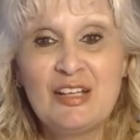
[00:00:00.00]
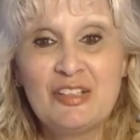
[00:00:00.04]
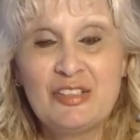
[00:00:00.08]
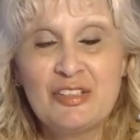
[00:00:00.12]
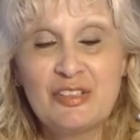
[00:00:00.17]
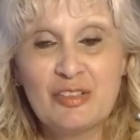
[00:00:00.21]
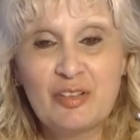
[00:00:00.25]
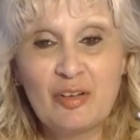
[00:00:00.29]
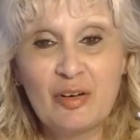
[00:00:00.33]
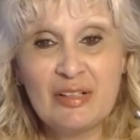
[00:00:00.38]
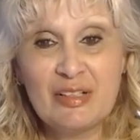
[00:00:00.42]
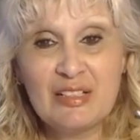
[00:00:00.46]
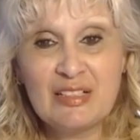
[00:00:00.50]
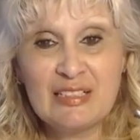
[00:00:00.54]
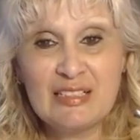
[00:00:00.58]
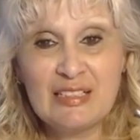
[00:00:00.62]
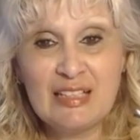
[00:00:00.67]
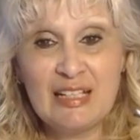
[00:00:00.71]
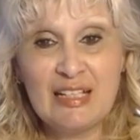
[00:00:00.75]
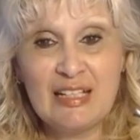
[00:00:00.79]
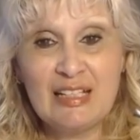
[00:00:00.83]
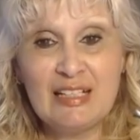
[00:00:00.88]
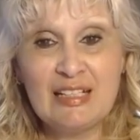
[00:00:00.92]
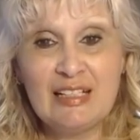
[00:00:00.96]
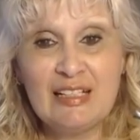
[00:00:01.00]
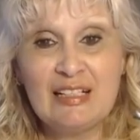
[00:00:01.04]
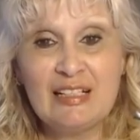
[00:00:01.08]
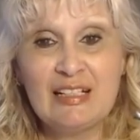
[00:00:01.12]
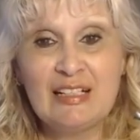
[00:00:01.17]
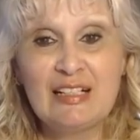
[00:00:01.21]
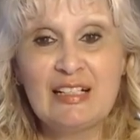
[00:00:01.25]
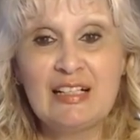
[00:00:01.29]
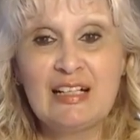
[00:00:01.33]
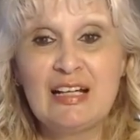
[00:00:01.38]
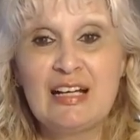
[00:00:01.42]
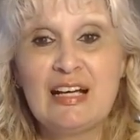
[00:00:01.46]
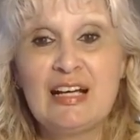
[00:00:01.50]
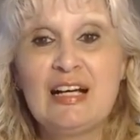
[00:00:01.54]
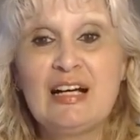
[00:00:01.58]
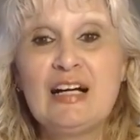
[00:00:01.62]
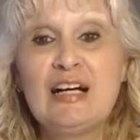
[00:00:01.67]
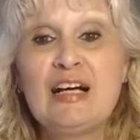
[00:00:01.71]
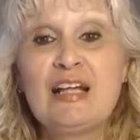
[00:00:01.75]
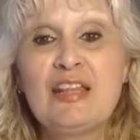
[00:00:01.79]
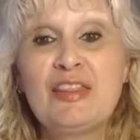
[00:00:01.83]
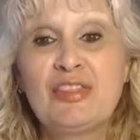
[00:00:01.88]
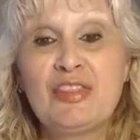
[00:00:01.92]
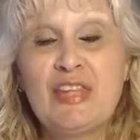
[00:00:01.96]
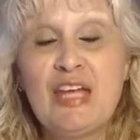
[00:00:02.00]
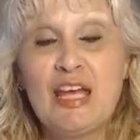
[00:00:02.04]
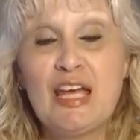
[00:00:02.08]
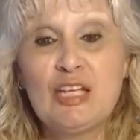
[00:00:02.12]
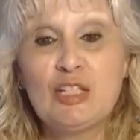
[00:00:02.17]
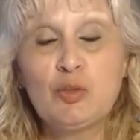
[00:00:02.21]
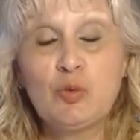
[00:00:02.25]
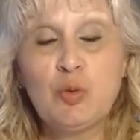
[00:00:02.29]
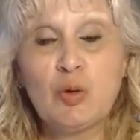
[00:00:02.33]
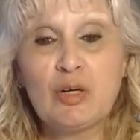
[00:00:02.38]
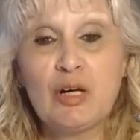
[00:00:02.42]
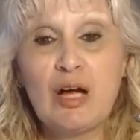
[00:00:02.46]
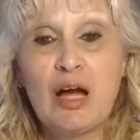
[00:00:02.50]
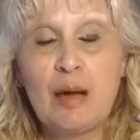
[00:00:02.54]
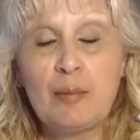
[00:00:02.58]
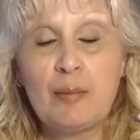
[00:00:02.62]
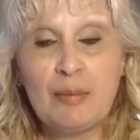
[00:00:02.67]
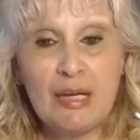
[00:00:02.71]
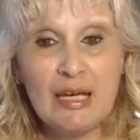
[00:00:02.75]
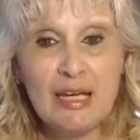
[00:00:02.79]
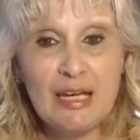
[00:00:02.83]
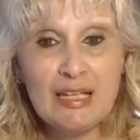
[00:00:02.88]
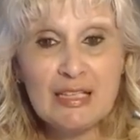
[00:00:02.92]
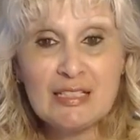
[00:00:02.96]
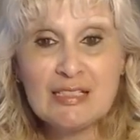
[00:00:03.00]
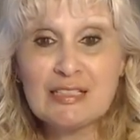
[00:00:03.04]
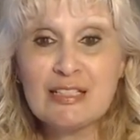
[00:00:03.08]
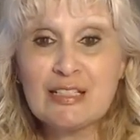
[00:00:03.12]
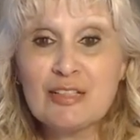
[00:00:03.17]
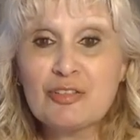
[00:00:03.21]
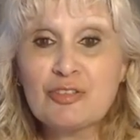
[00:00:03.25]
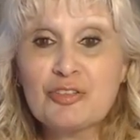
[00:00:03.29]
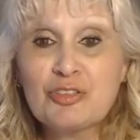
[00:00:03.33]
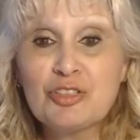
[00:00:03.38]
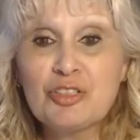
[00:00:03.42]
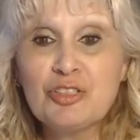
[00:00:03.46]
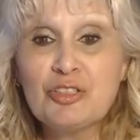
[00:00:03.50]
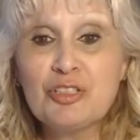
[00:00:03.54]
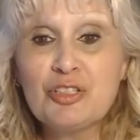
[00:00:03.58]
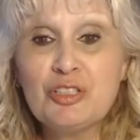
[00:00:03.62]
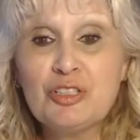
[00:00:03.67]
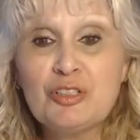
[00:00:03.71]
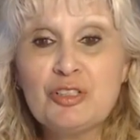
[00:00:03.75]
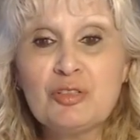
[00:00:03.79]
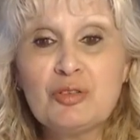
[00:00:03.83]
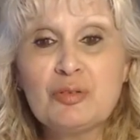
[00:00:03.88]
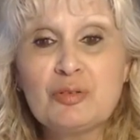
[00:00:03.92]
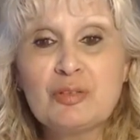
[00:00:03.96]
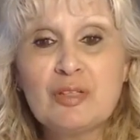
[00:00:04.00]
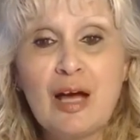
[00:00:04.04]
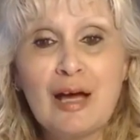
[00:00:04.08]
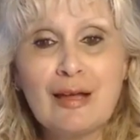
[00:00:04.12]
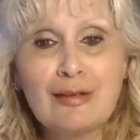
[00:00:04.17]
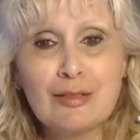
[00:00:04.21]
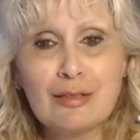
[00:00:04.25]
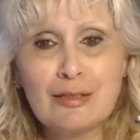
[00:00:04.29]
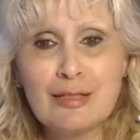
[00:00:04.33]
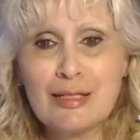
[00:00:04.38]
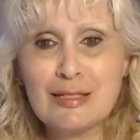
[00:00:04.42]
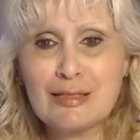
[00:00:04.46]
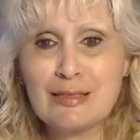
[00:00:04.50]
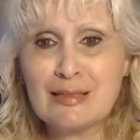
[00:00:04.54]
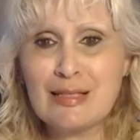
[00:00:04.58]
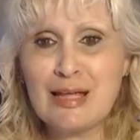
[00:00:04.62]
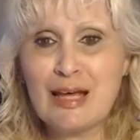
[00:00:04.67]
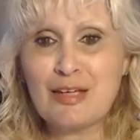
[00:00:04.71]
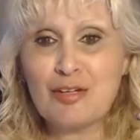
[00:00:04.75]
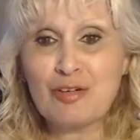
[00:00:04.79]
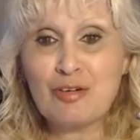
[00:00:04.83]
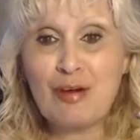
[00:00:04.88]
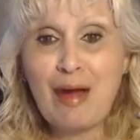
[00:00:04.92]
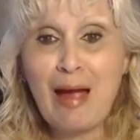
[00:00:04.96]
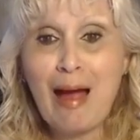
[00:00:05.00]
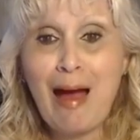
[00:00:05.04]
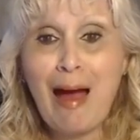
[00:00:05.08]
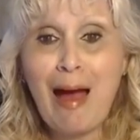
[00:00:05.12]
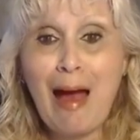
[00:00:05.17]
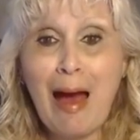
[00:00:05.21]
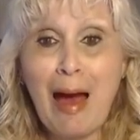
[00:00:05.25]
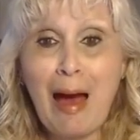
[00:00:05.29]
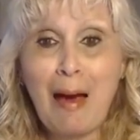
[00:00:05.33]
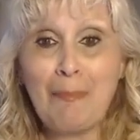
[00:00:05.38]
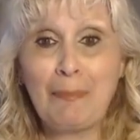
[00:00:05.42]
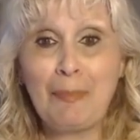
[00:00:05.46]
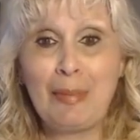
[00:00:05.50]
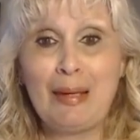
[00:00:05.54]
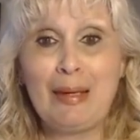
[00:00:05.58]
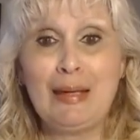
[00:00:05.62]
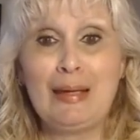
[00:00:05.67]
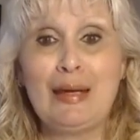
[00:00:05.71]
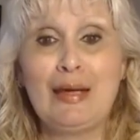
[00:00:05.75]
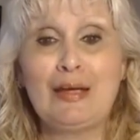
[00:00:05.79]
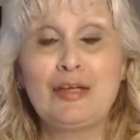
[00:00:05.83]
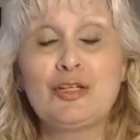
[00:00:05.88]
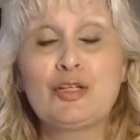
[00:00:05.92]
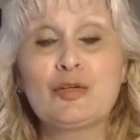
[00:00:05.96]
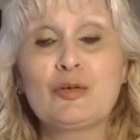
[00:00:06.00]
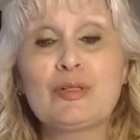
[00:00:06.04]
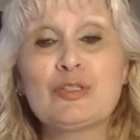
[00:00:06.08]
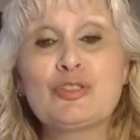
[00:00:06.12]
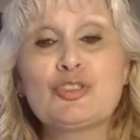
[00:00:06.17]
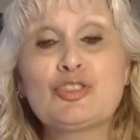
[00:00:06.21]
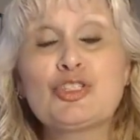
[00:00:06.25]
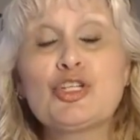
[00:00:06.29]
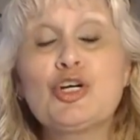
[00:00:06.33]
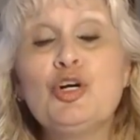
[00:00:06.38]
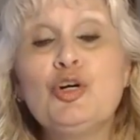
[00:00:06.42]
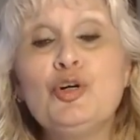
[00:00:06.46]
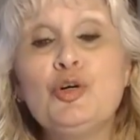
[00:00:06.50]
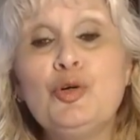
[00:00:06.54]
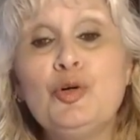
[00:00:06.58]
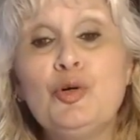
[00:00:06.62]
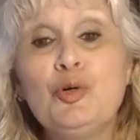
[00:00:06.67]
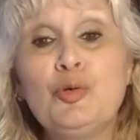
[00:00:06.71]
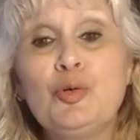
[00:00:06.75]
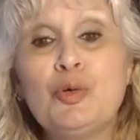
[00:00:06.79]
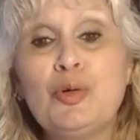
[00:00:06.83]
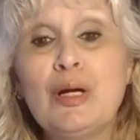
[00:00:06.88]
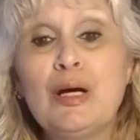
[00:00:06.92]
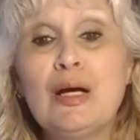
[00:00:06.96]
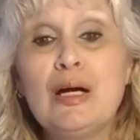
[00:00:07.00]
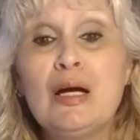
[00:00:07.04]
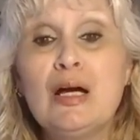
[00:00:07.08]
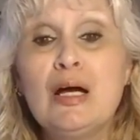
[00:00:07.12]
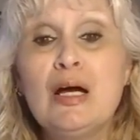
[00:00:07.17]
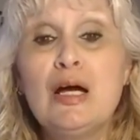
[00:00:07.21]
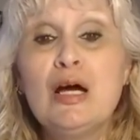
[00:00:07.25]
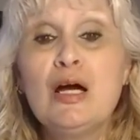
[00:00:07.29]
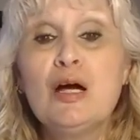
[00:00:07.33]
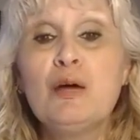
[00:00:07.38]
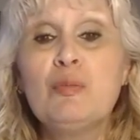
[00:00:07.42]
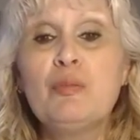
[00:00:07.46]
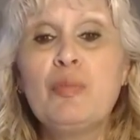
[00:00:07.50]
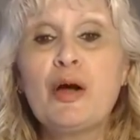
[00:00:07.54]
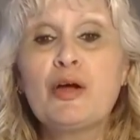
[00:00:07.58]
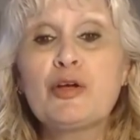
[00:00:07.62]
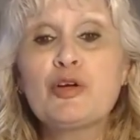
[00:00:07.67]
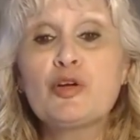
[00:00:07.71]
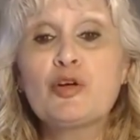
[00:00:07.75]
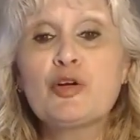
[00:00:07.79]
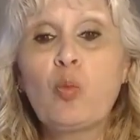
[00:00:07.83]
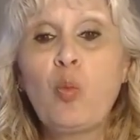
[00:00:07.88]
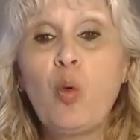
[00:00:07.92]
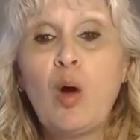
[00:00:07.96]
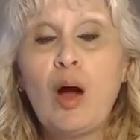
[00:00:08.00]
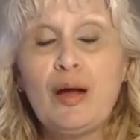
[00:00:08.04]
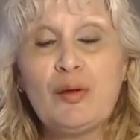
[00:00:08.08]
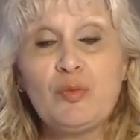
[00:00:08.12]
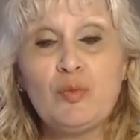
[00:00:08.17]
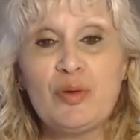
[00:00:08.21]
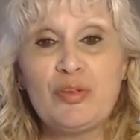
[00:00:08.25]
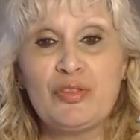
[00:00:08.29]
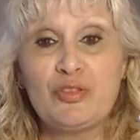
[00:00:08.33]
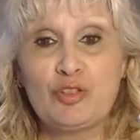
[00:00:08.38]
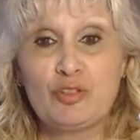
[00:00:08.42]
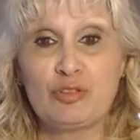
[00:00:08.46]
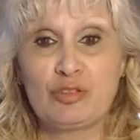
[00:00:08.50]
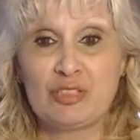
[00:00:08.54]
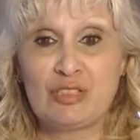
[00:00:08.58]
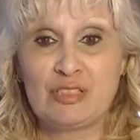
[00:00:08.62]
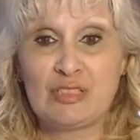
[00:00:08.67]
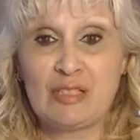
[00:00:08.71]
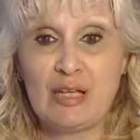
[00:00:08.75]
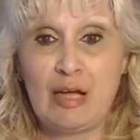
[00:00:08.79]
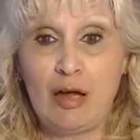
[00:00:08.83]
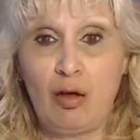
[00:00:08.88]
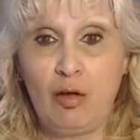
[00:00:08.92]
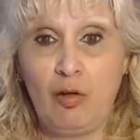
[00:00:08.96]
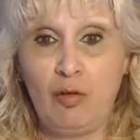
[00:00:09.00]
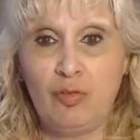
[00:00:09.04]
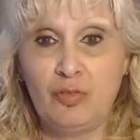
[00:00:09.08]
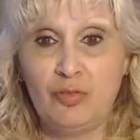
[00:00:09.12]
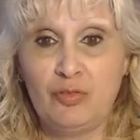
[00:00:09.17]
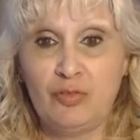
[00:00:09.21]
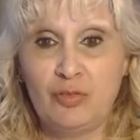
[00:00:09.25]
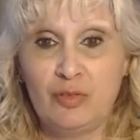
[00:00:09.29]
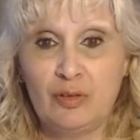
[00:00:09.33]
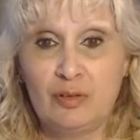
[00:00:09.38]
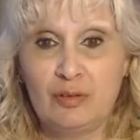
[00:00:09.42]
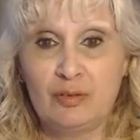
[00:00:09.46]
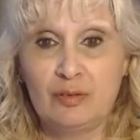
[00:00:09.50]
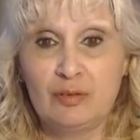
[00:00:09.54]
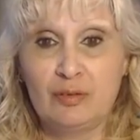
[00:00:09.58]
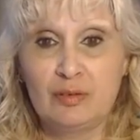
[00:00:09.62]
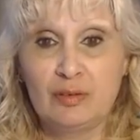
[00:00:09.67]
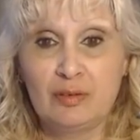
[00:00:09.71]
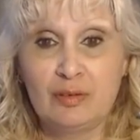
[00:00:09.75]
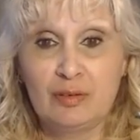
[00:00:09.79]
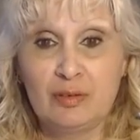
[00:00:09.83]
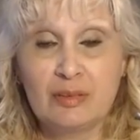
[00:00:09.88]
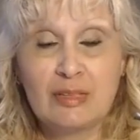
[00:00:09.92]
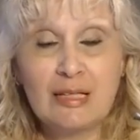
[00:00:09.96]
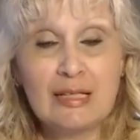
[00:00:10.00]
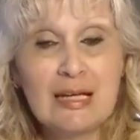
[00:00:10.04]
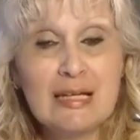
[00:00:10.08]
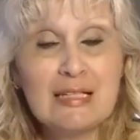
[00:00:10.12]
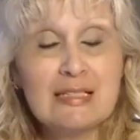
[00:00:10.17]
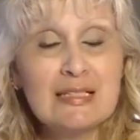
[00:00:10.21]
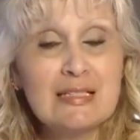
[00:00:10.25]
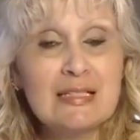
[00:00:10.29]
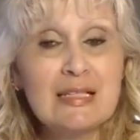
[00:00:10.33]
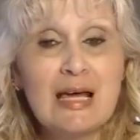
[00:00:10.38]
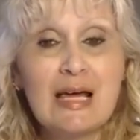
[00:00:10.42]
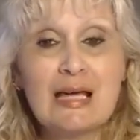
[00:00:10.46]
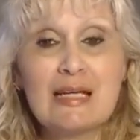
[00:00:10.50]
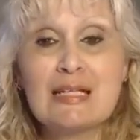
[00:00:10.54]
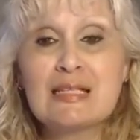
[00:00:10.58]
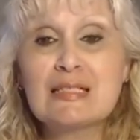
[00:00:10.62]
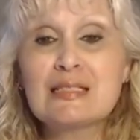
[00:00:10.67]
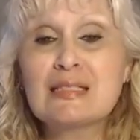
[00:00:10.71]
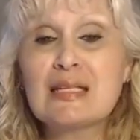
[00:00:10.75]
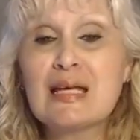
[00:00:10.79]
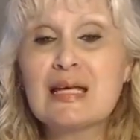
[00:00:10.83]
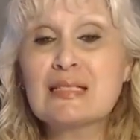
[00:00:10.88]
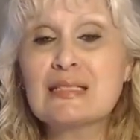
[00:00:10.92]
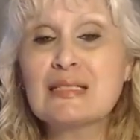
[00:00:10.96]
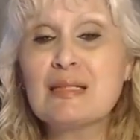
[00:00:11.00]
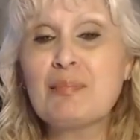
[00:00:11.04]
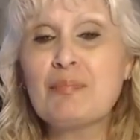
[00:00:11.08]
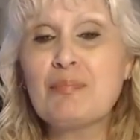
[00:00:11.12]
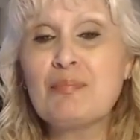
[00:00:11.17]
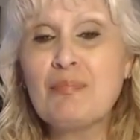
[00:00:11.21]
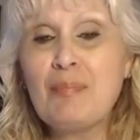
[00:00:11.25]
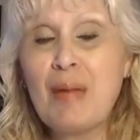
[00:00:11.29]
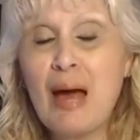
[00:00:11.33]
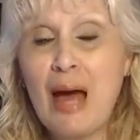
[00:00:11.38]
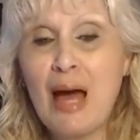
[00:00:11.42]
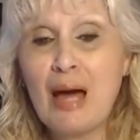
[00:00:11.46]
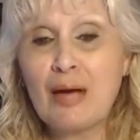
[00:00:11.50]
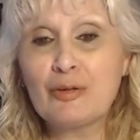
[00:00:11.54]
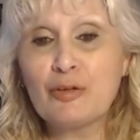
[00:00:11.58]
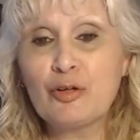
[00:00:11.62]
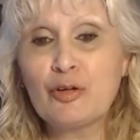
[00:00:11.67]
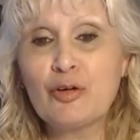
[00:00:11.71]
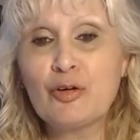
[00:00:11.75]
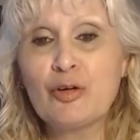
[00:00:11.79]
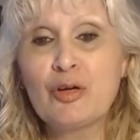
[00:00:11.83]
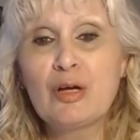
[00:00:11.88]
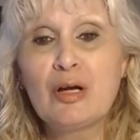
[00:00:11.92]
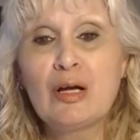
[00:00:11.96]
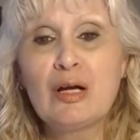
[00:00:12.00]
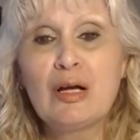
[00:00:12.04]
you're going to see things will come easier to you. Not just that you're happy and you're in tune, but you're one with yourself. Like I said, it doesn't matter